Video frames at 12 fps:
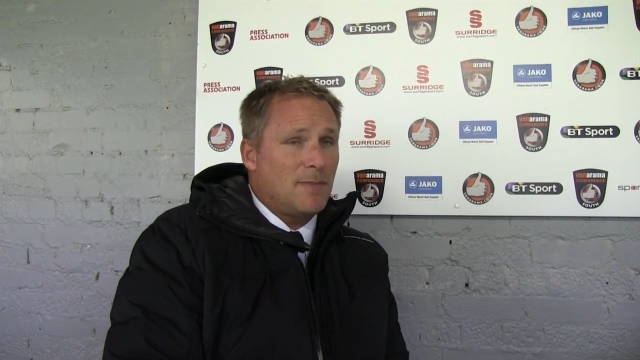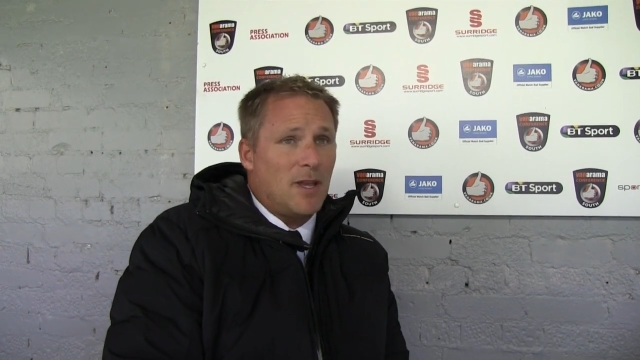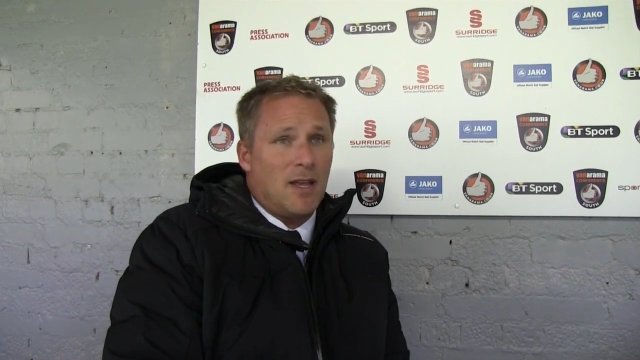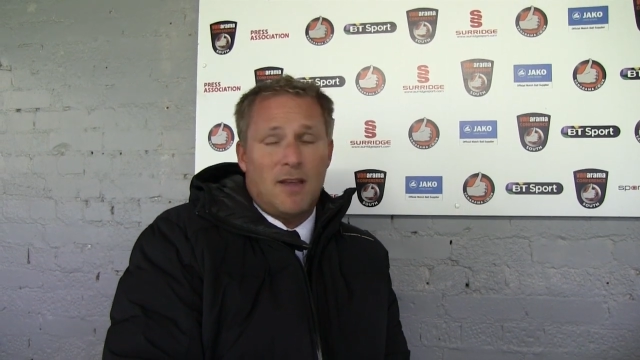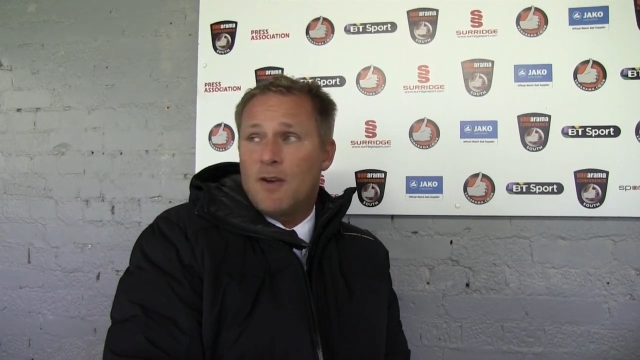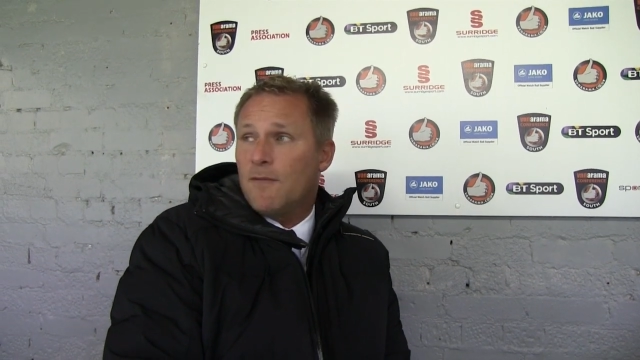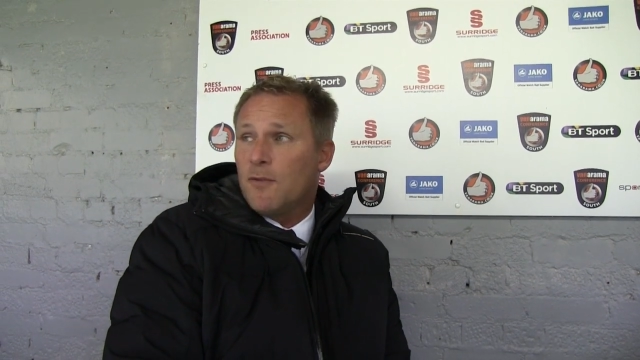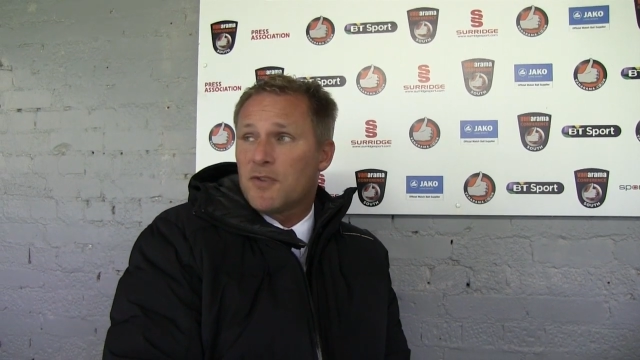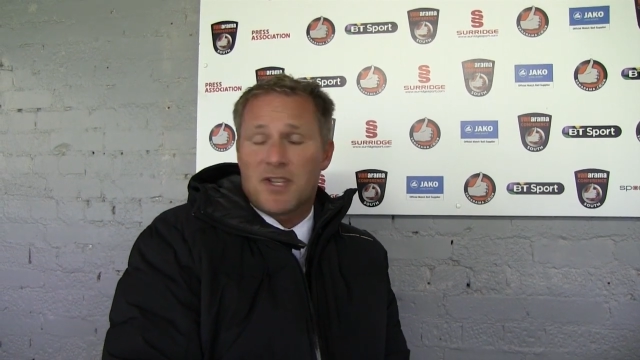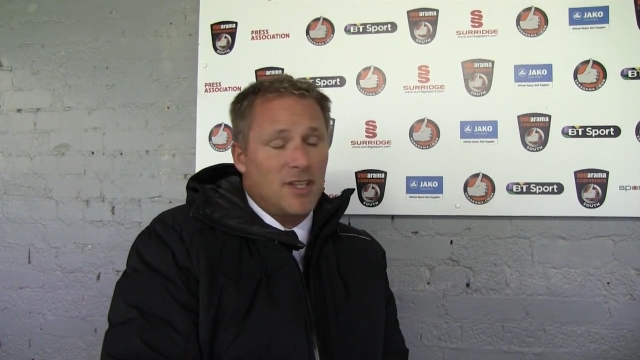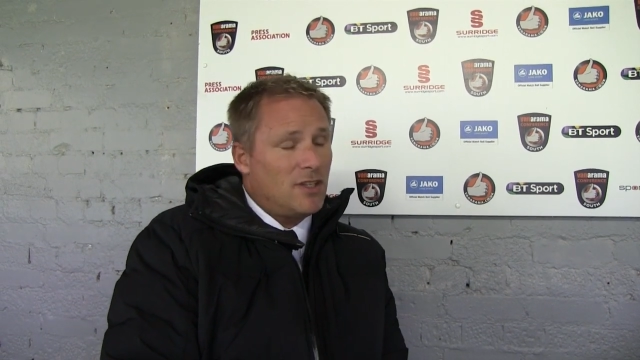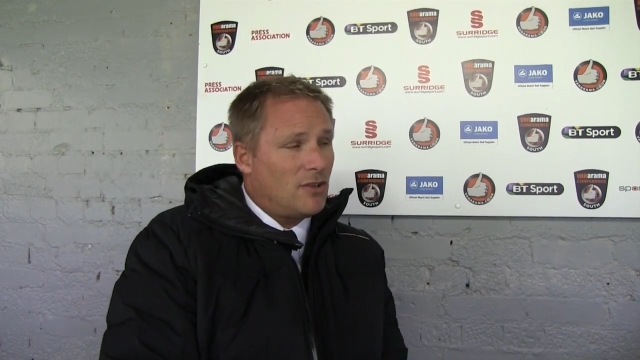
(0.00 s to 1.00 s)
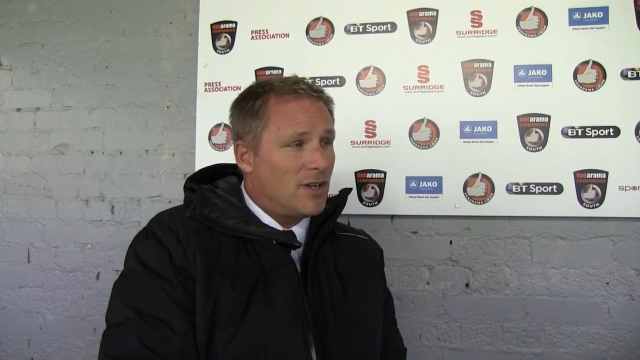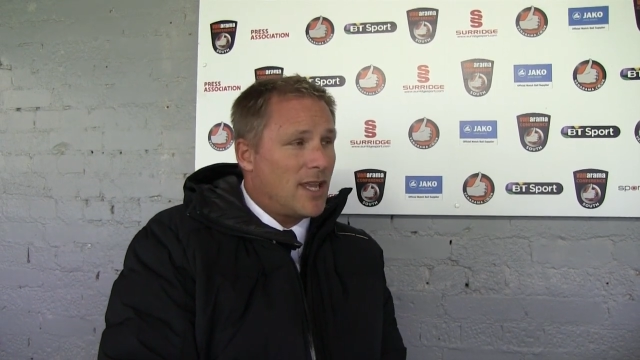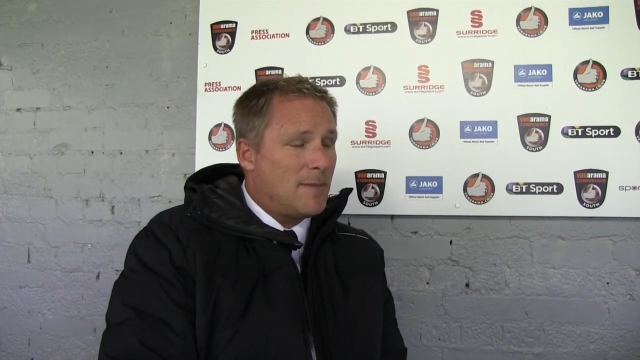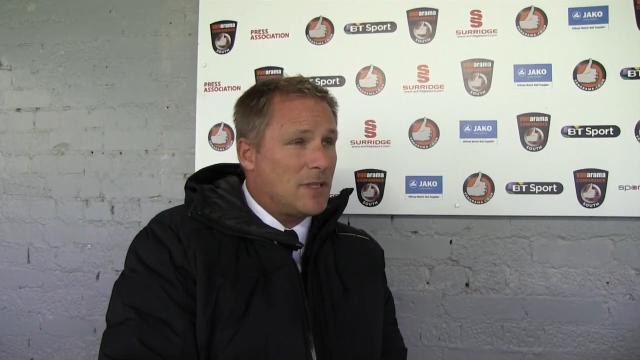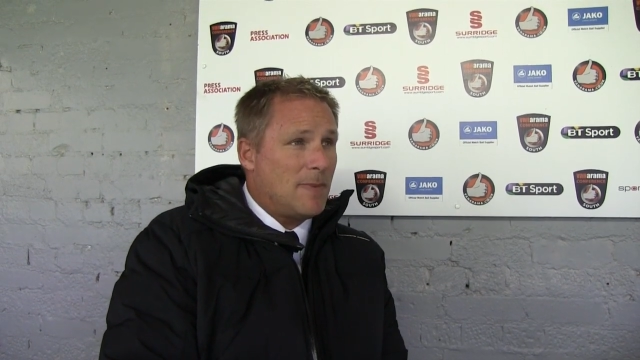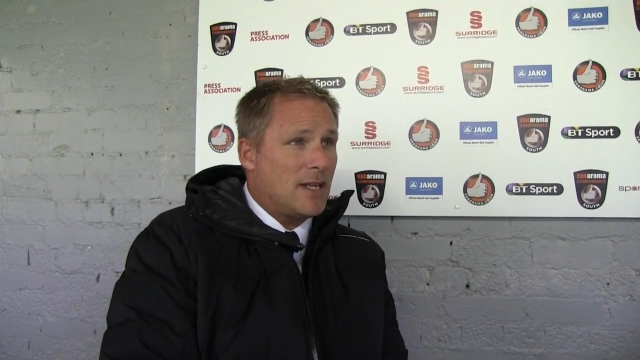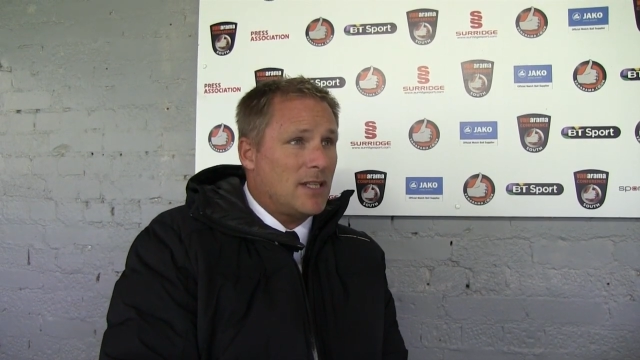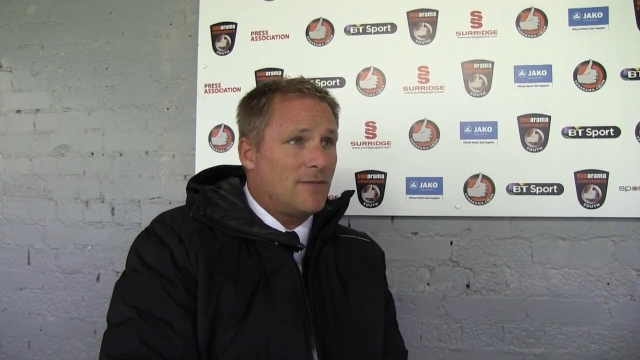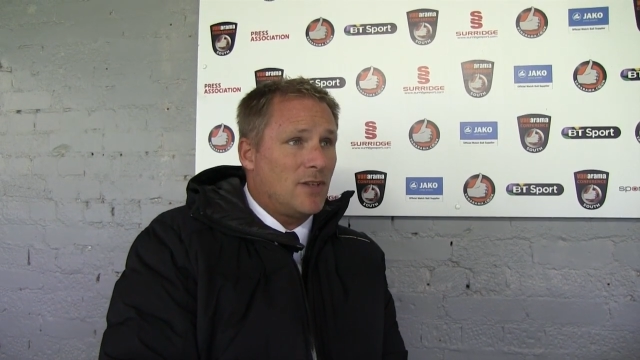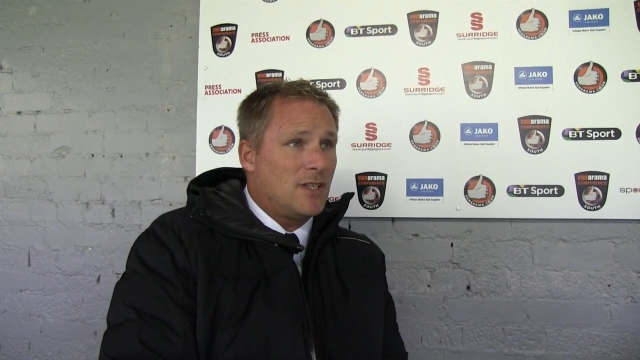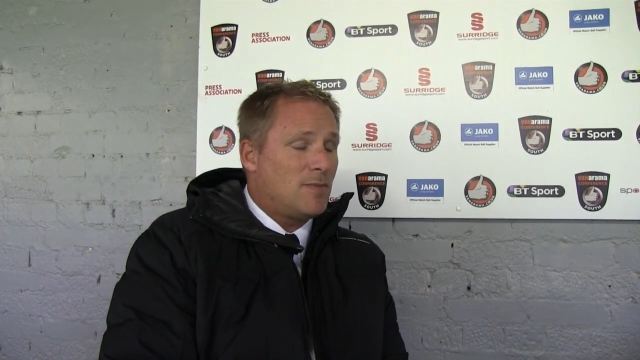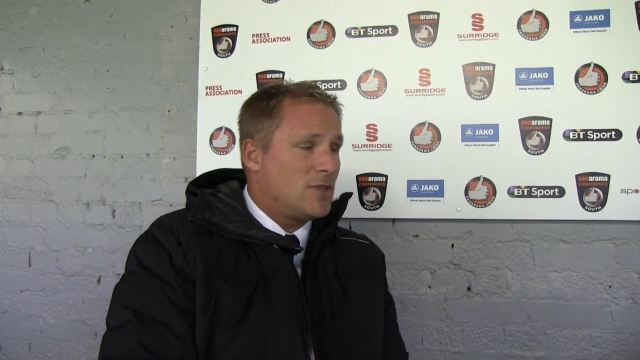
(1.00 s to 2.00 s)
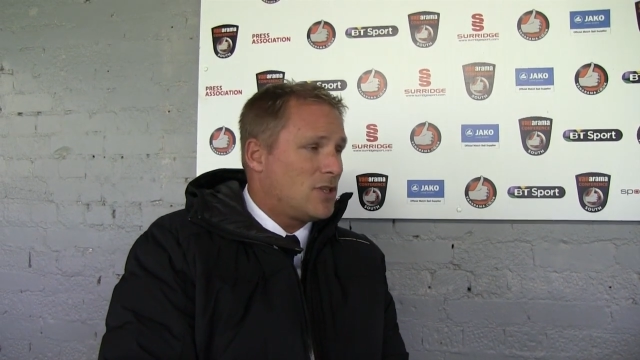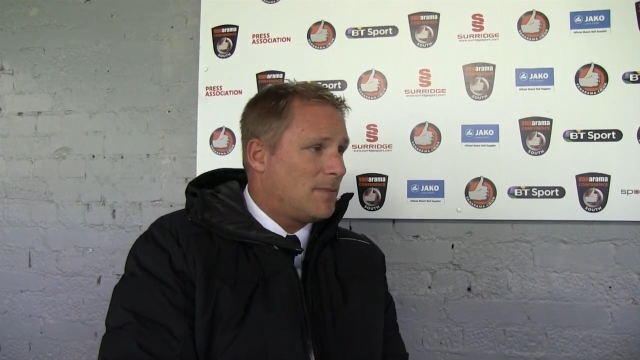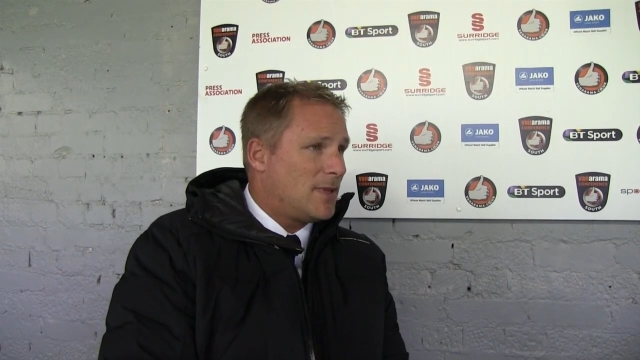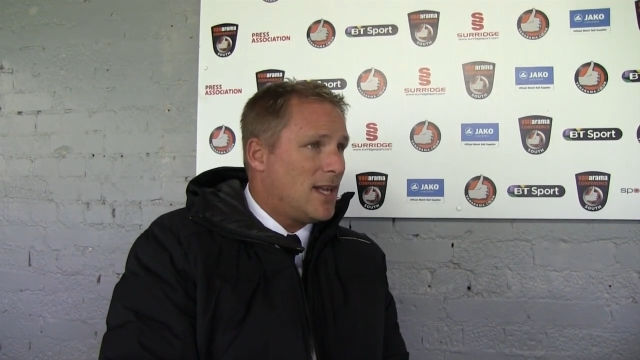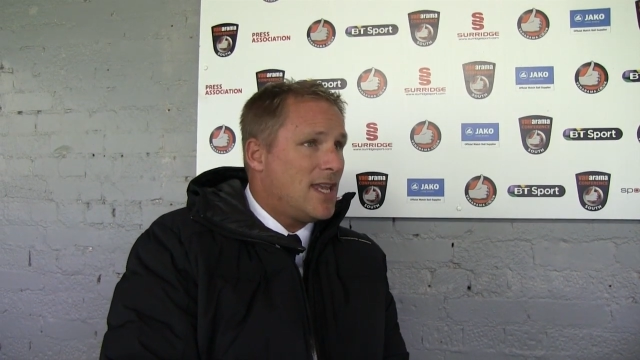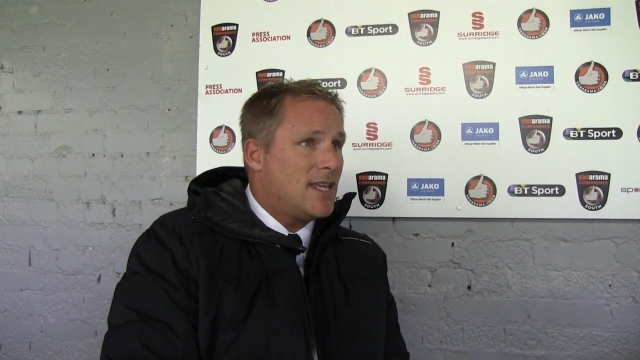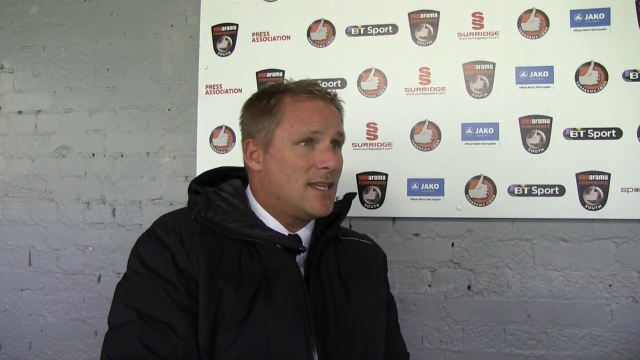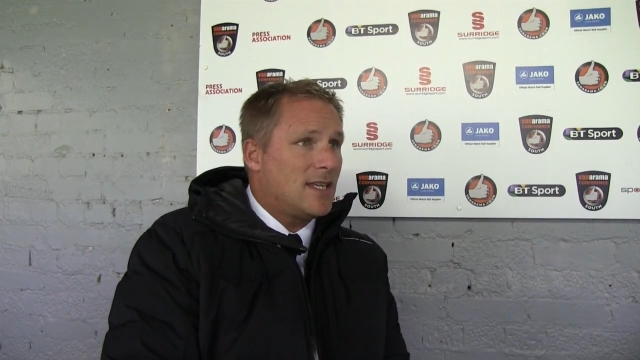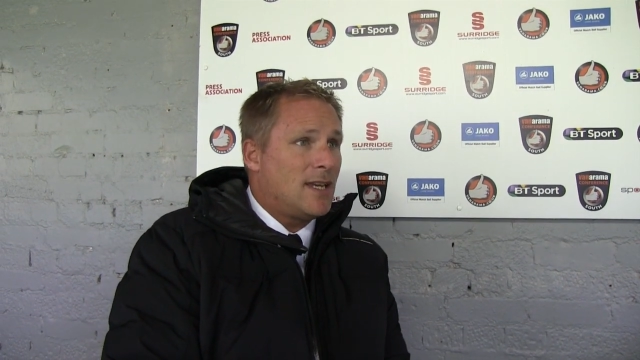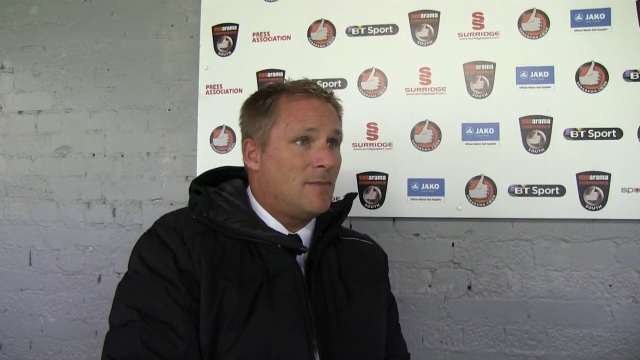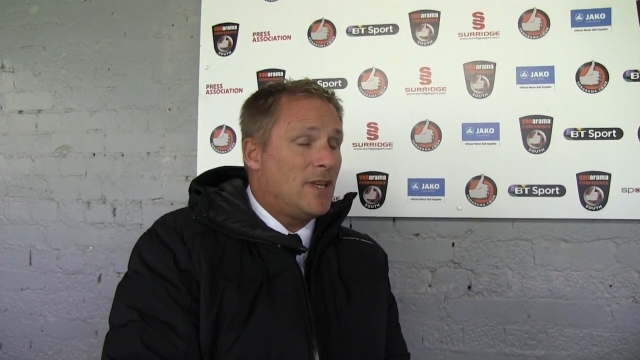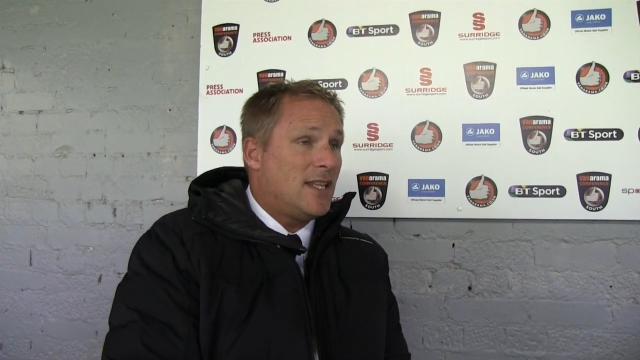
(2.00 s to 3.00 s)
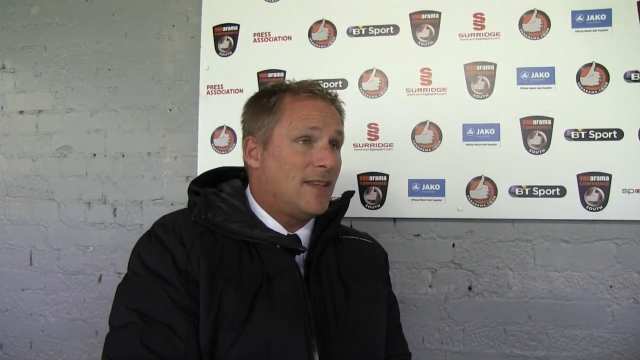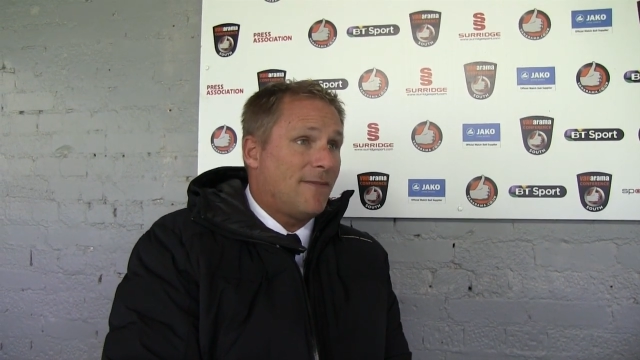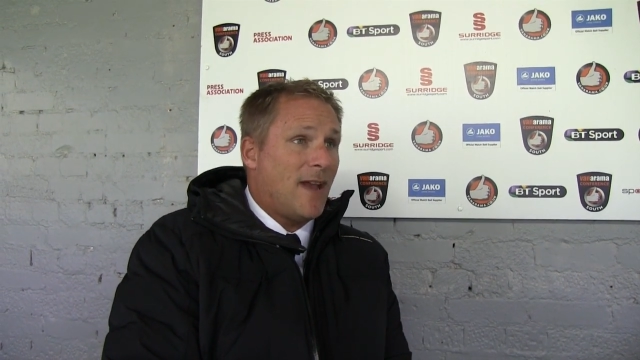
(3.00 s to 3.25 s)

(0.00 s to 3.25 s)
But I also think you've got to get perspective on this. We're top of the league, and we need the